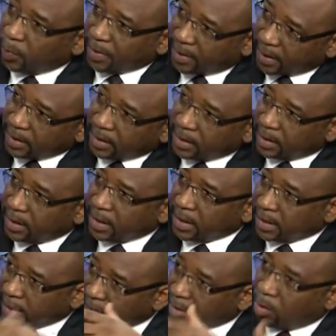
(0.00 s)
within the
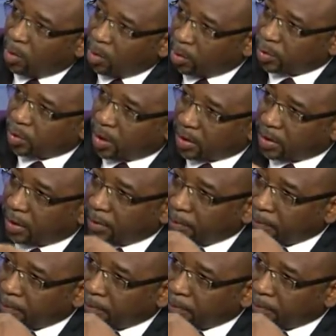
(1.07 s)
T&TEC org structure.